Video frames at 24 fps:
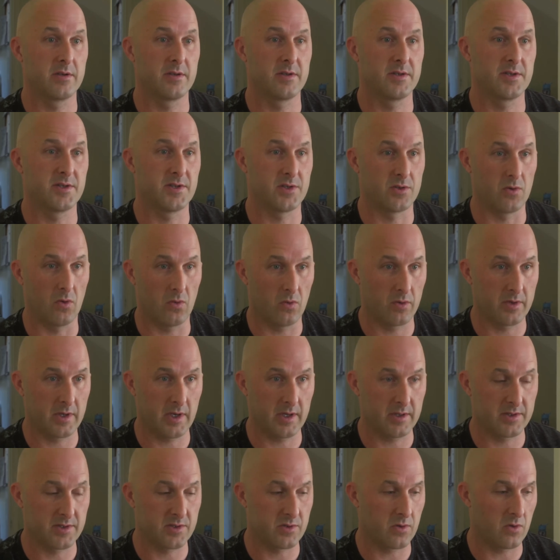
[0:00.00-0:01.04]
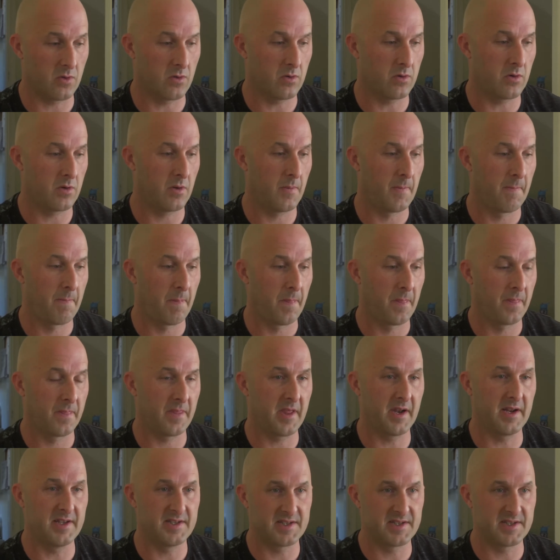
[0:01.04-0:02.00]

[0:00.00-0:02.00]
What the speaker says: sorted. So there is